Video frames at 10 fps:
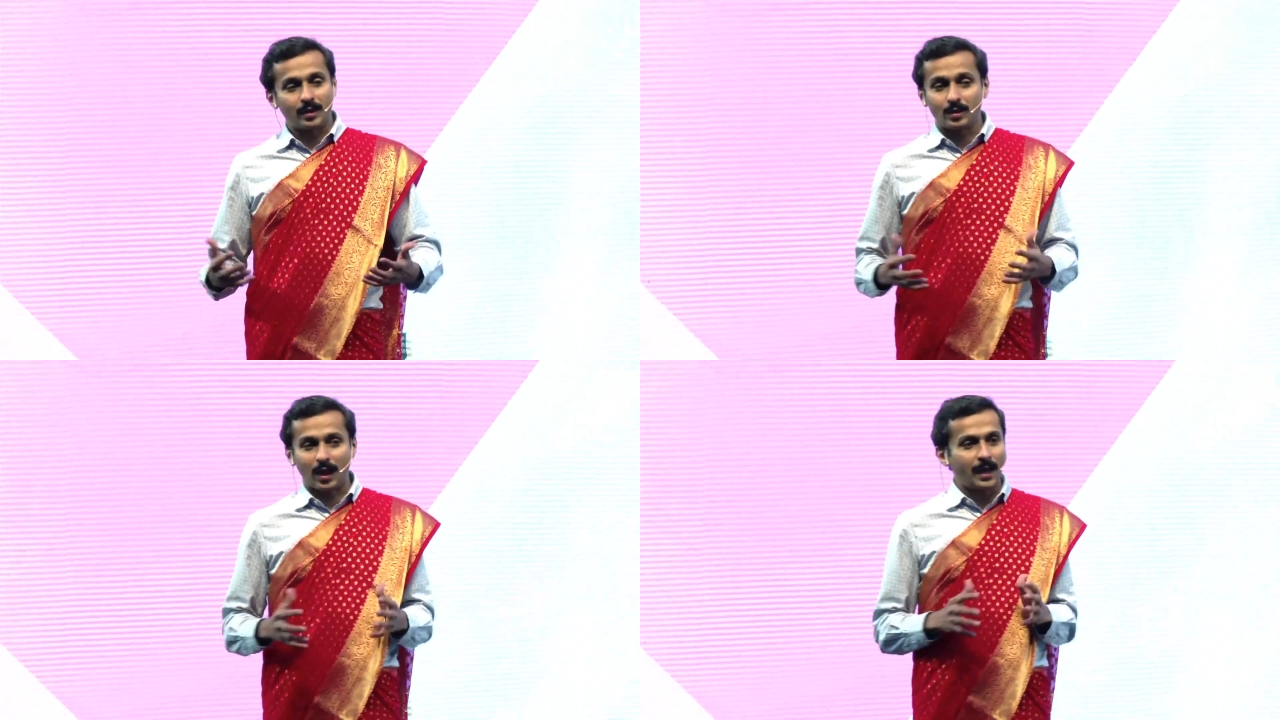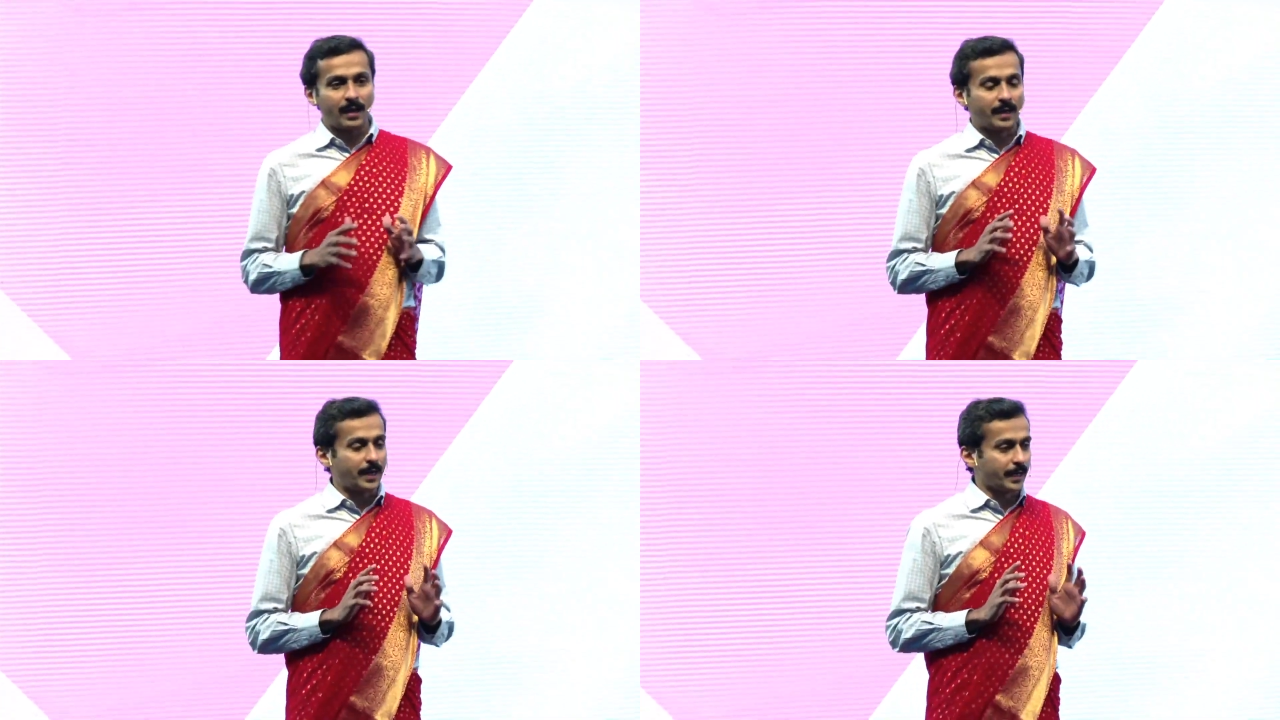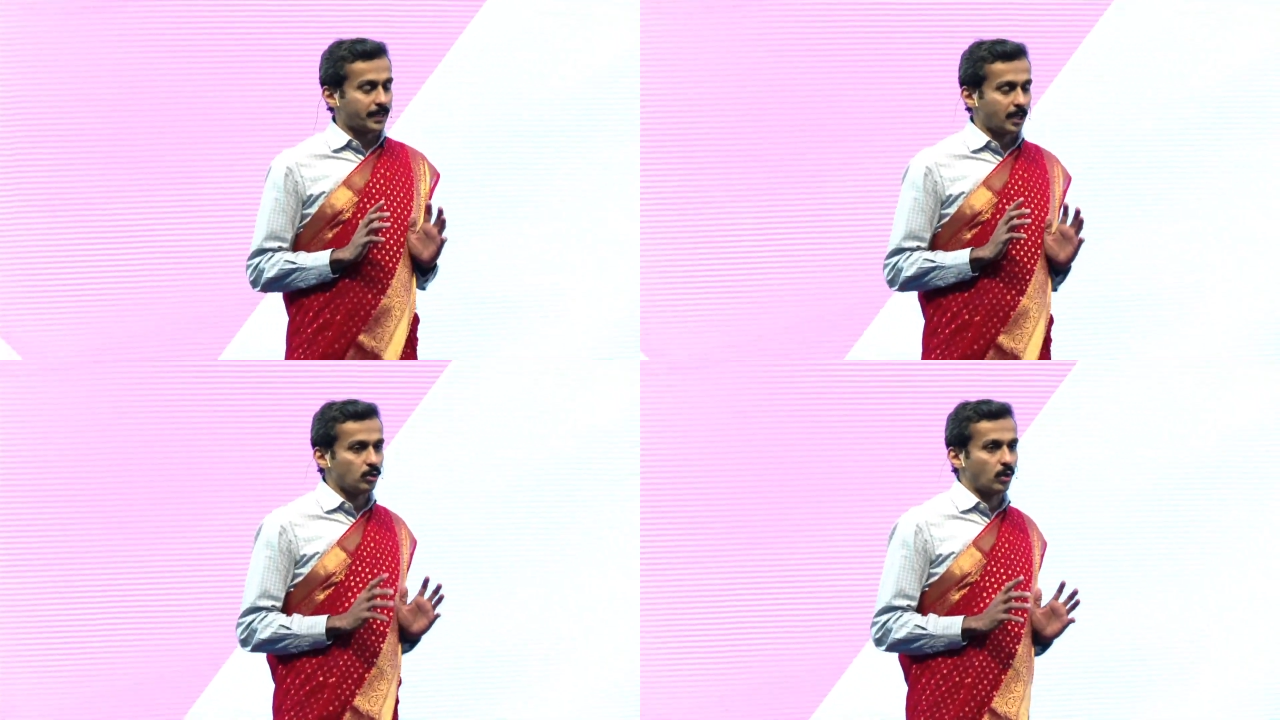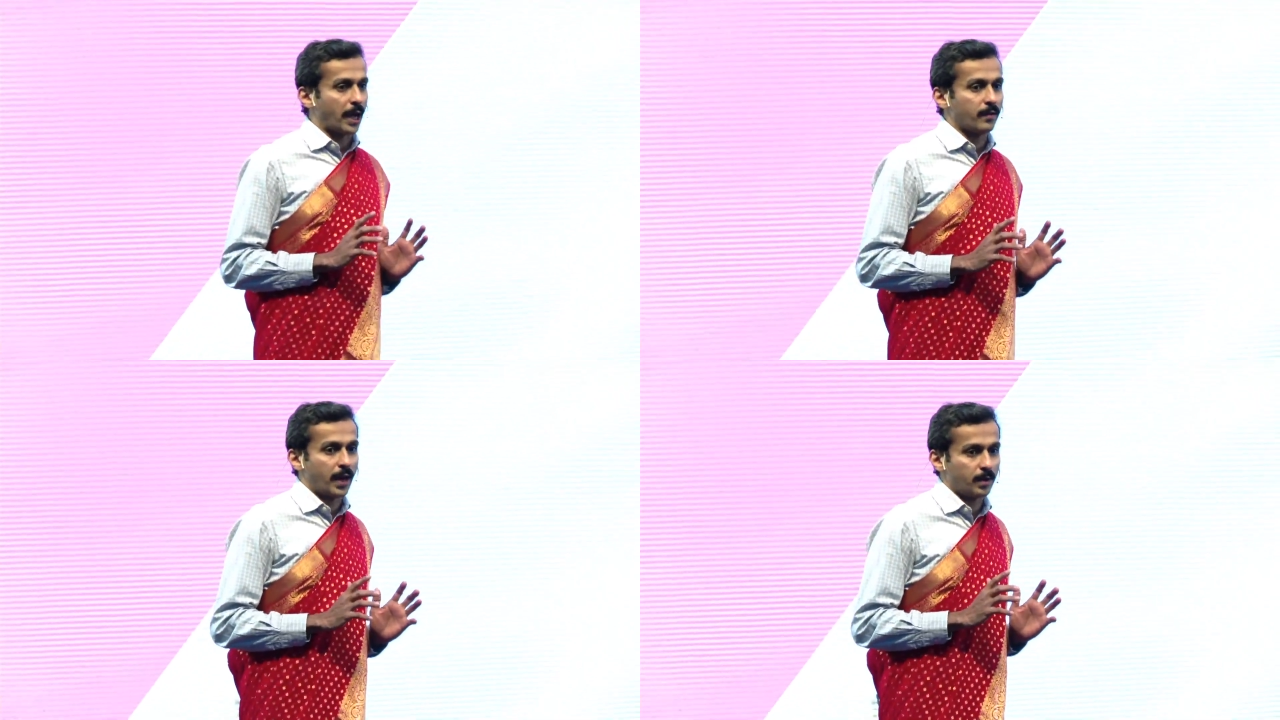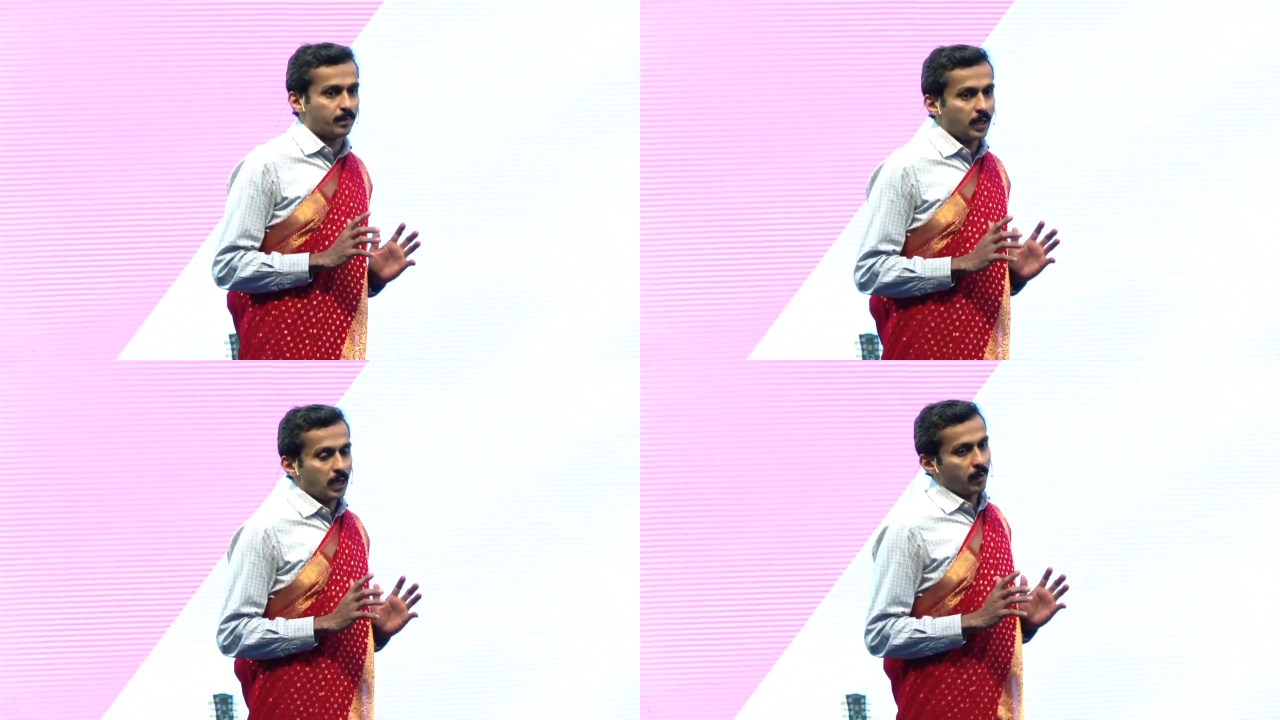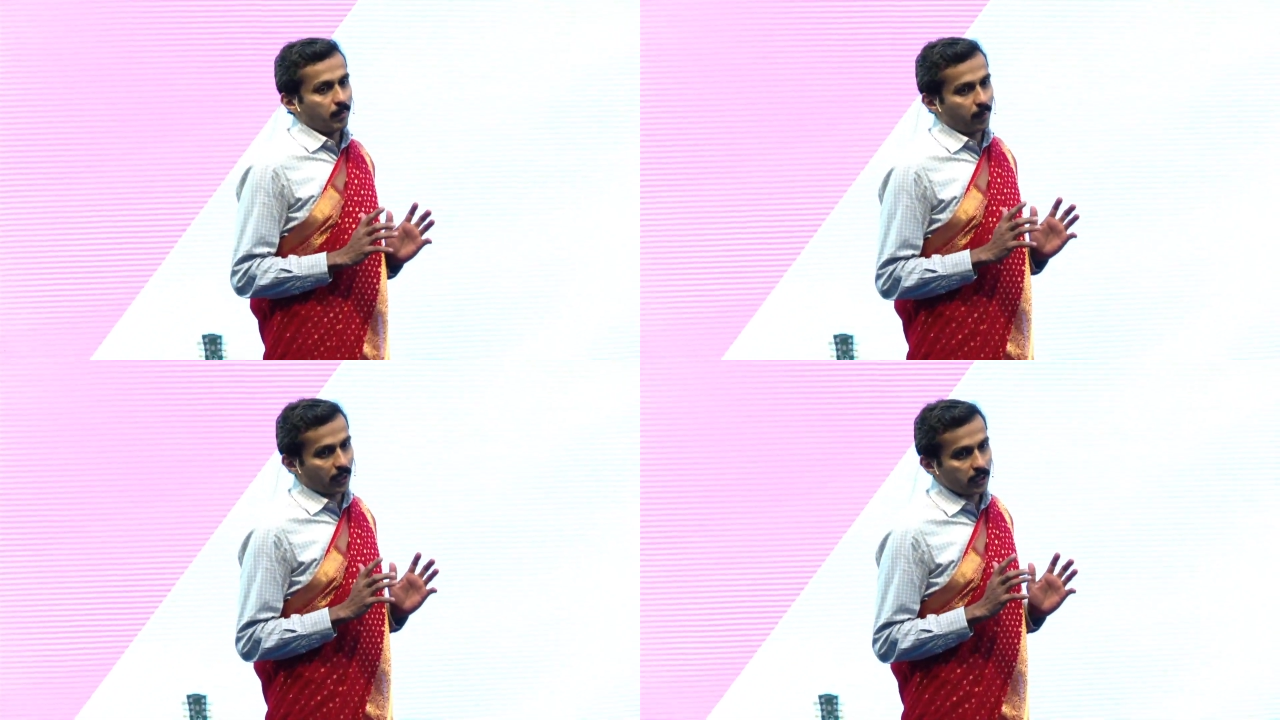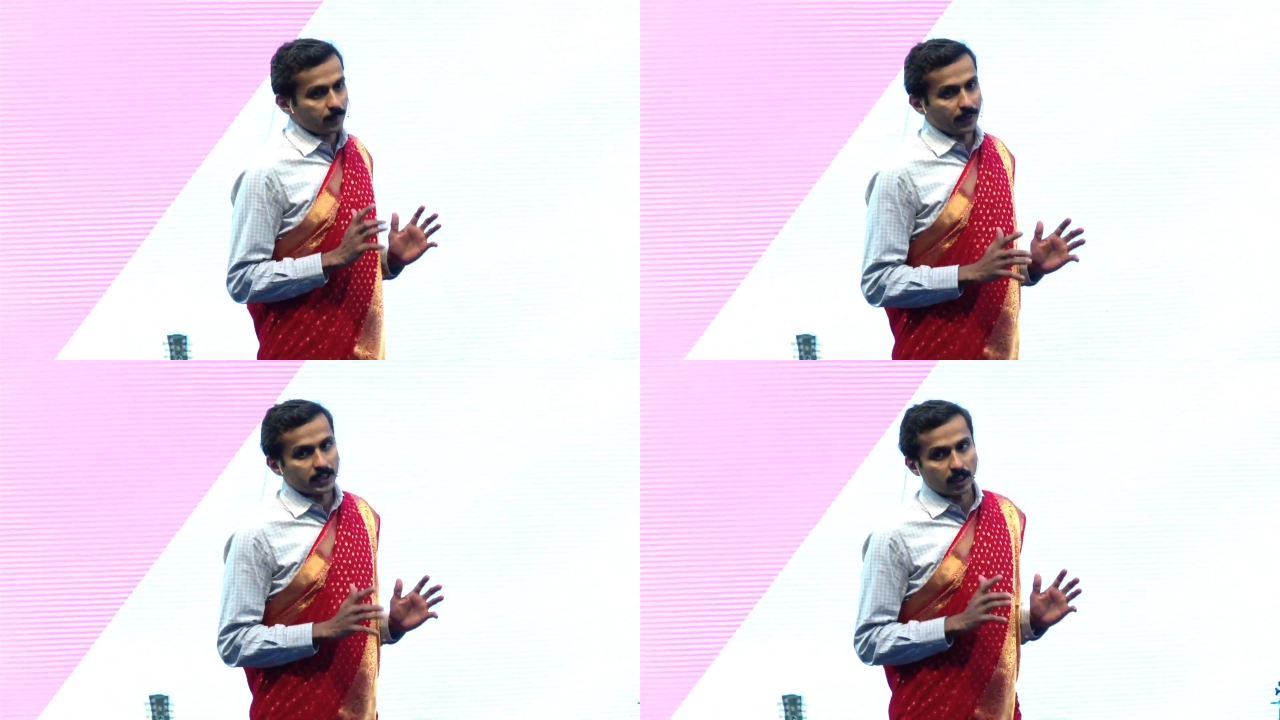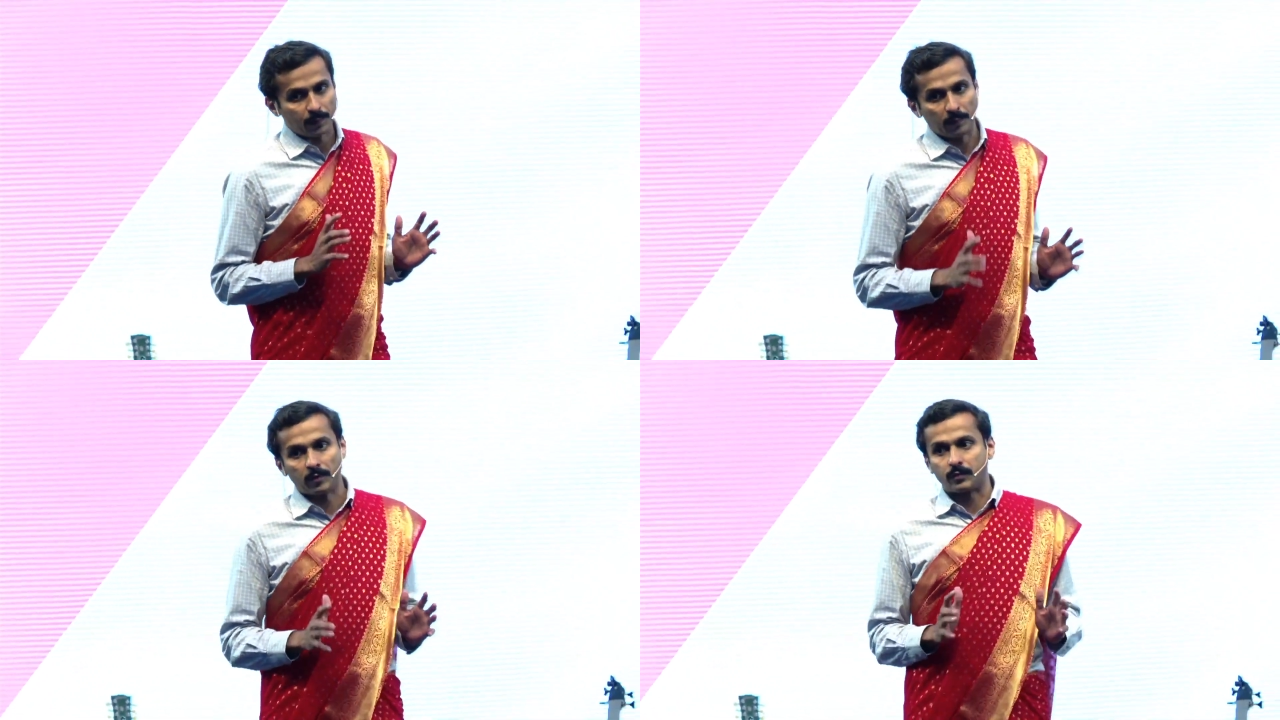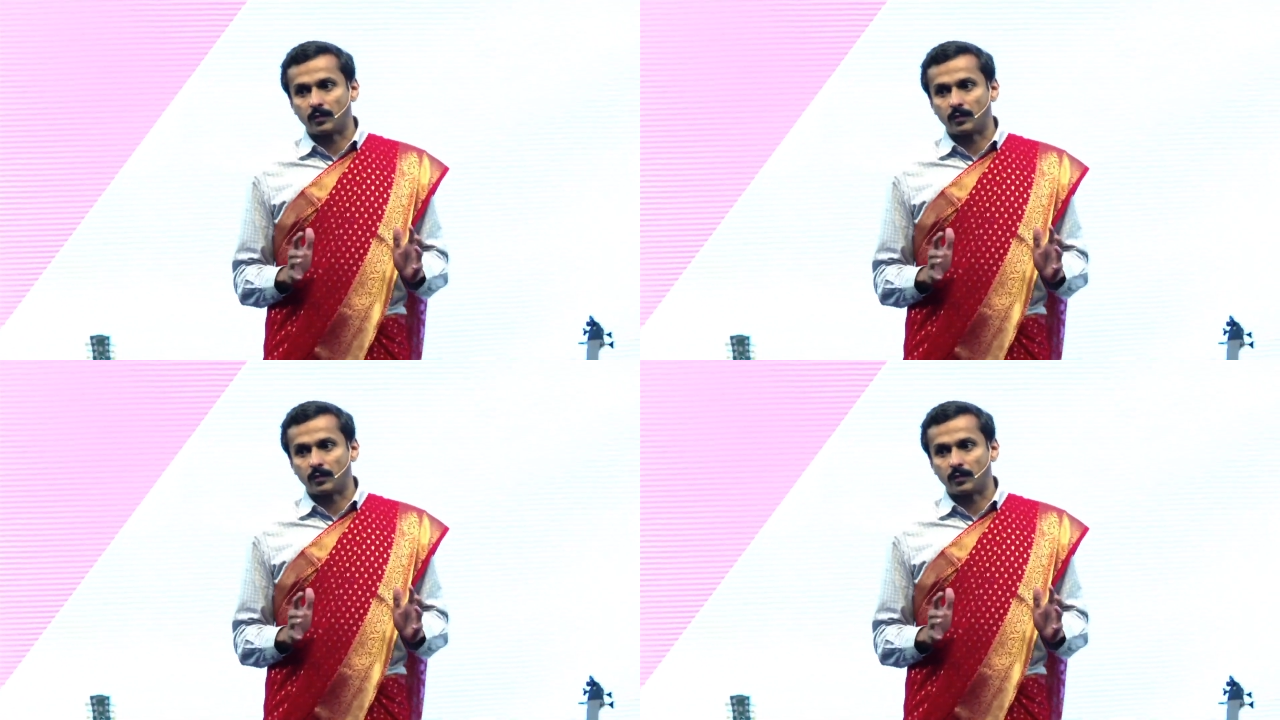I can tell you, I have had participants and people